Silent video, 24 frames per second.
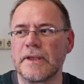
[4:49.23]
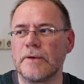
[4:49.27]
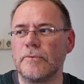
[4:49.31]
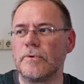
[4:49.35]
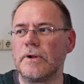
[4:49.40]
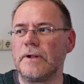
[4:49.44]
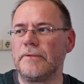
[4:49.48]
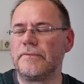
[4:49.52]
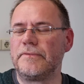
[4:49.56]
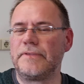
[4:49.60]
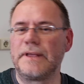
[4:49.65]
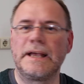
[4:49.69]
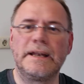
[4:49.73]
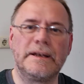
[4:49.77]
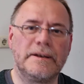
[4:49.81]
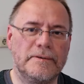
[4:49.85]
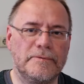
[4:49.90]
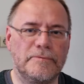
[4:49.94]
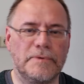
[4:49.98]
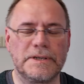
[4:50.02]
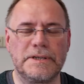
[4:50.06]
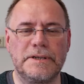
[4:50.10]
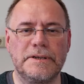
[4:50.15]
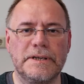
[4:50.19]
Well
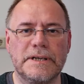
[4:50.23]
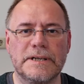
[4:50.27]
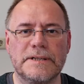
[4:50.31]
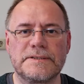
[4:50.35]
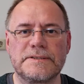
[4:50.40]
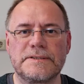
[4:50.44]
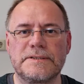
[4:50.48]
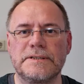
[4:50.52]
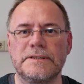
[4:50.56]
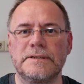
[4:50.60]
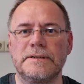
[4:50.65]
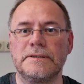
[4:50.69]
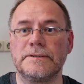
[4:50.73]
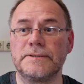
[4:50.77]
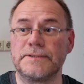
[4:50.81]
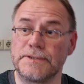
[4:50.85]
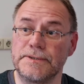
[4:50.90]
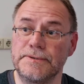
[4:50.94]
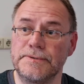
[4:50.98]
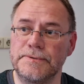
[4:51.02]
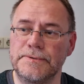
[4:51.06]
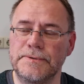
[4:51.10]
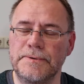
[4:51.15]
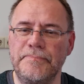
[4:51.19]
then what you can still
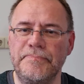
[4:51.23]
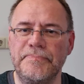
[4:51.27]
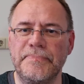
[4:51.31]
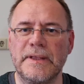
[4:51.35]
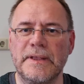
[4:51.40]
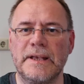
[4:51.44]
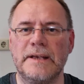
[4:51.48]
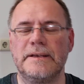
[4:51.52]
do